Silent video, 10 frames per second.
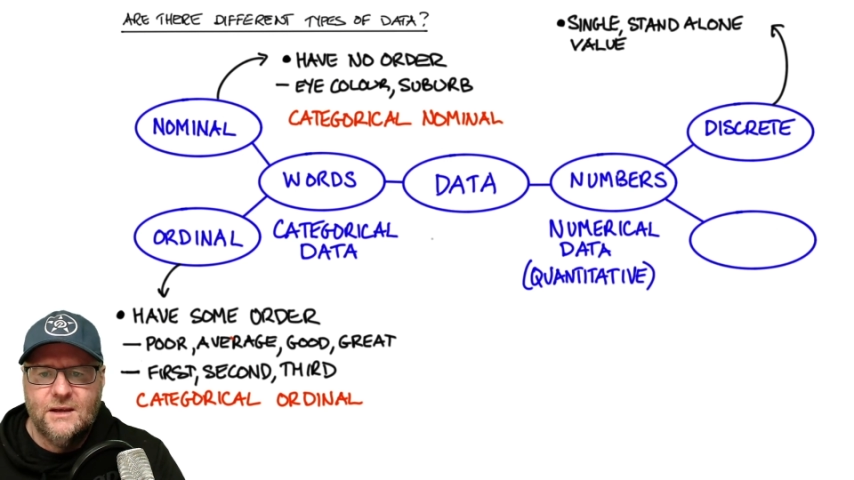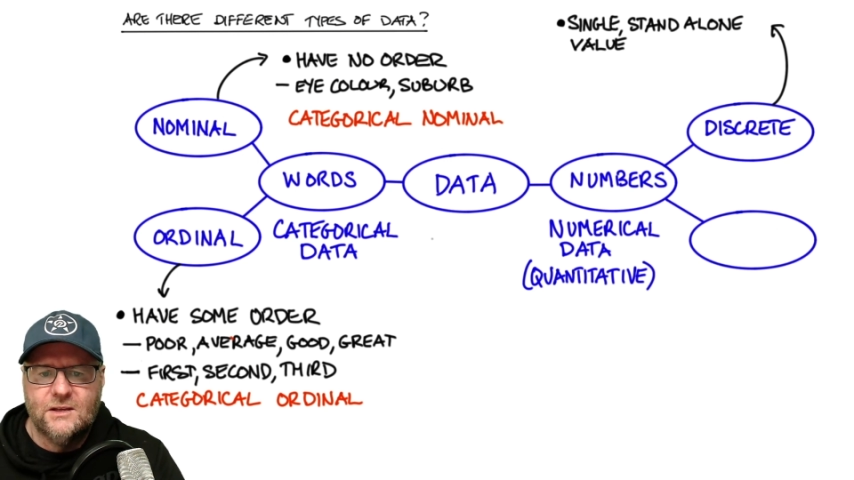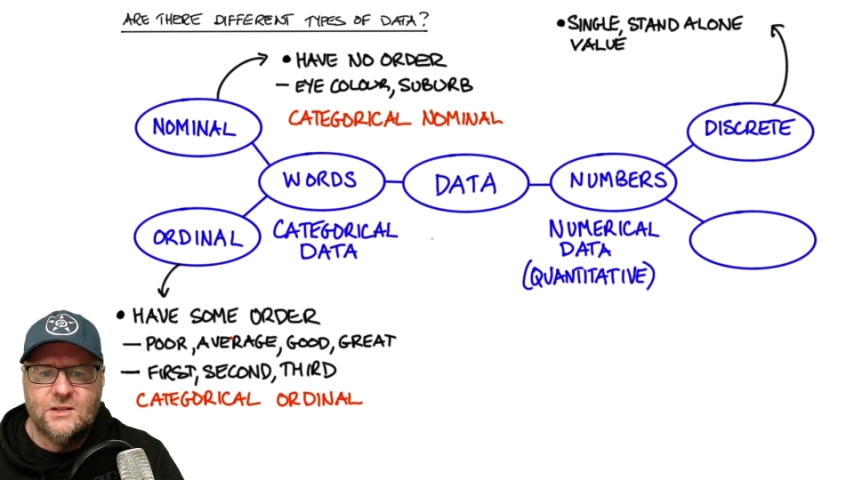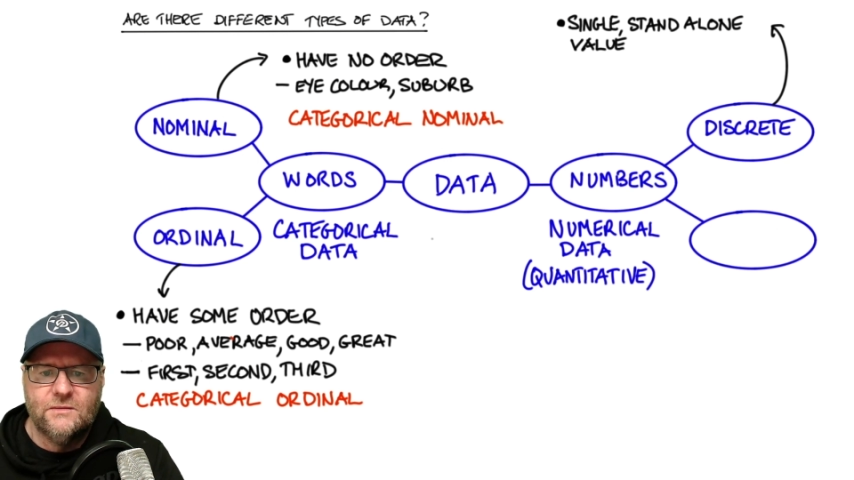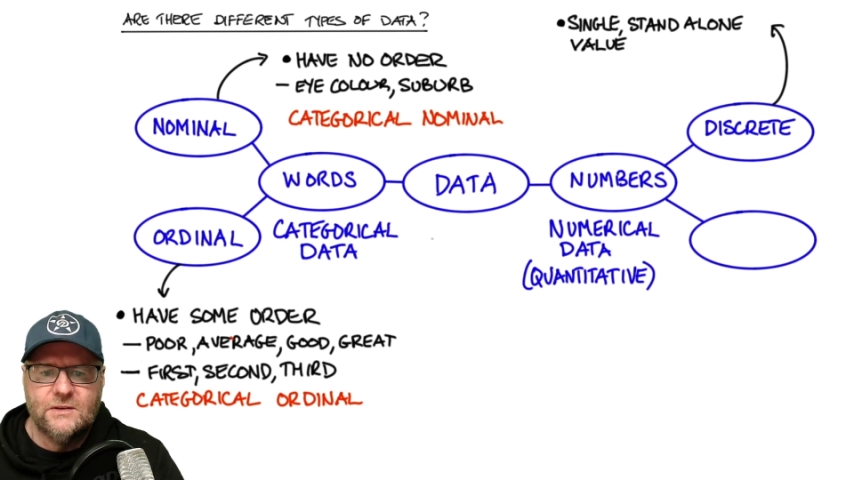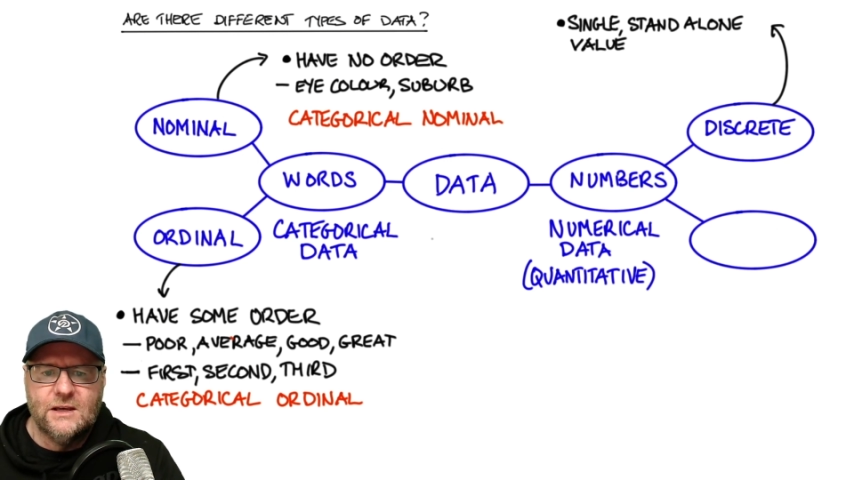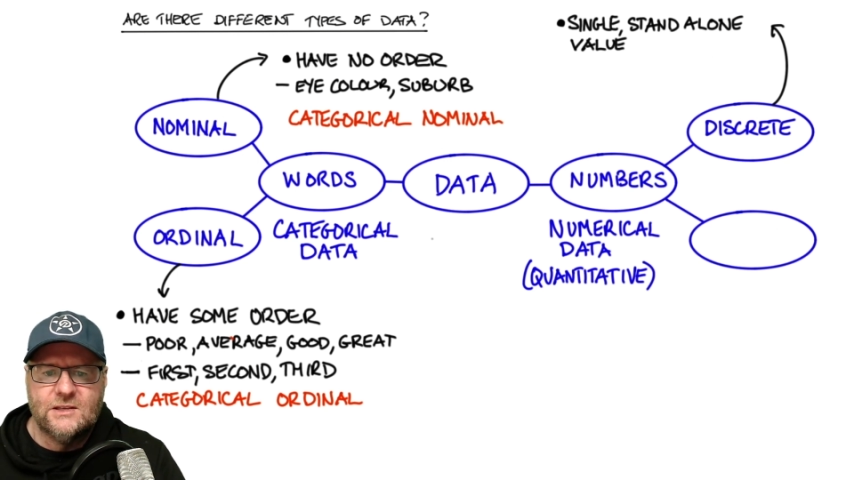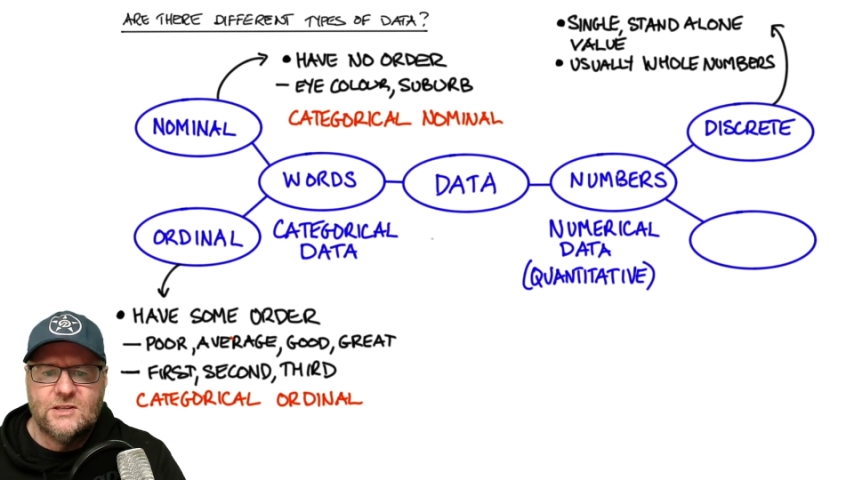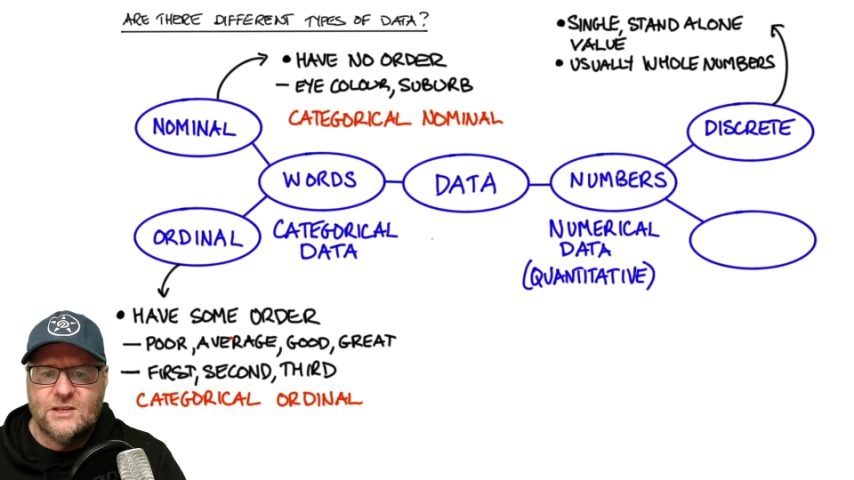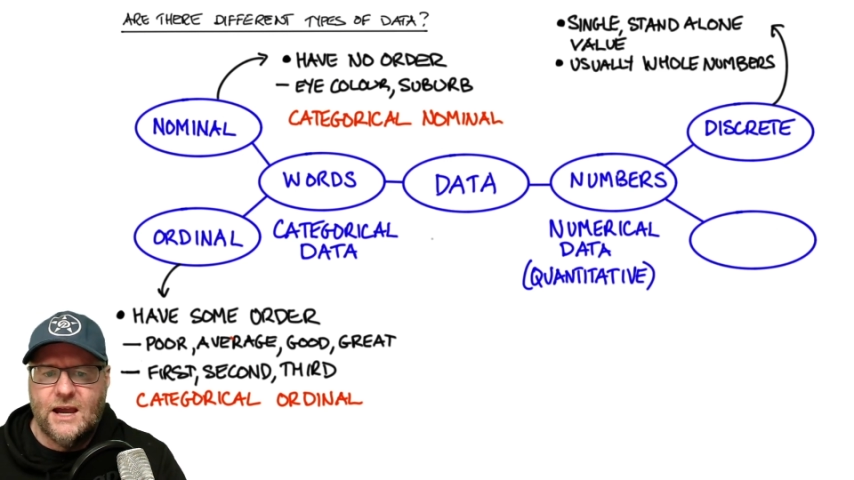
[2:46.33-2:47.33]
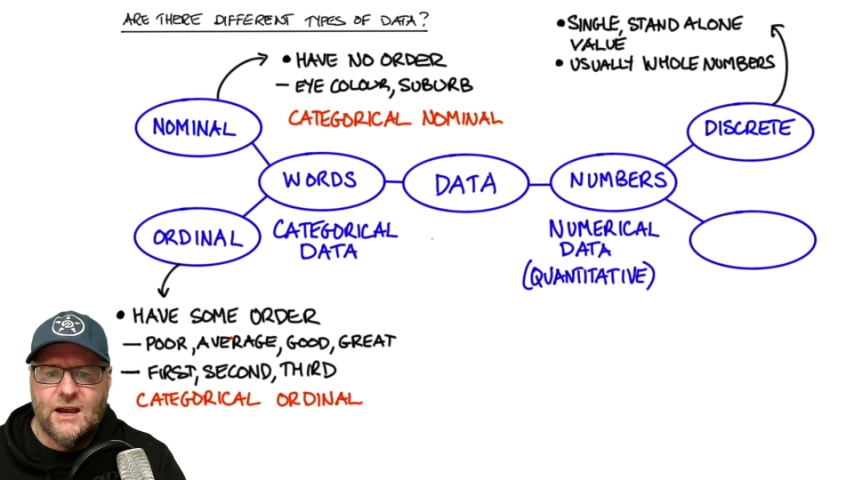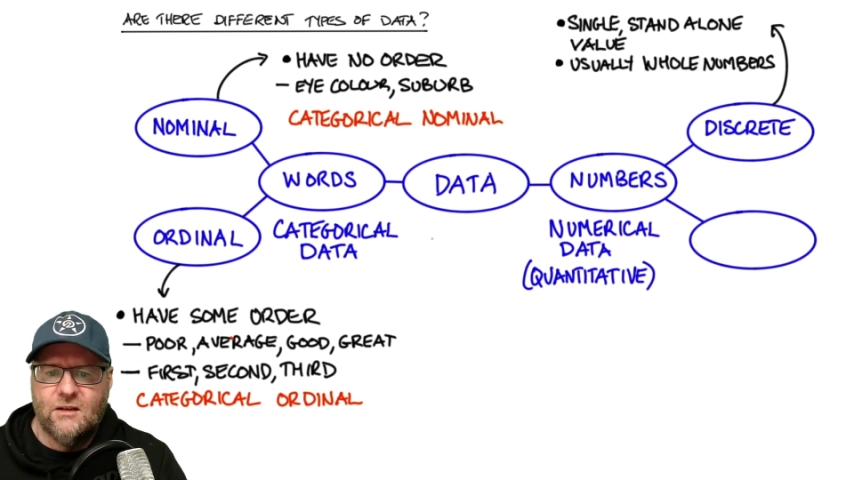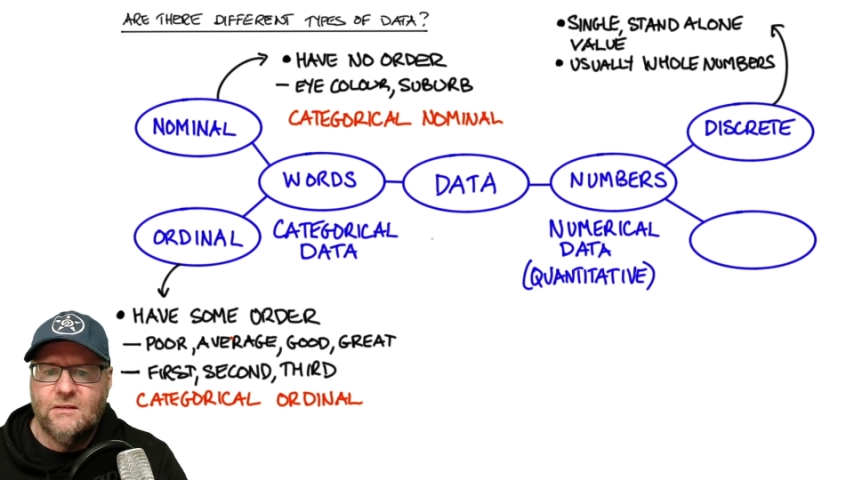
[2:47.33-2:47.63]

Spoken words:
sort of a scale.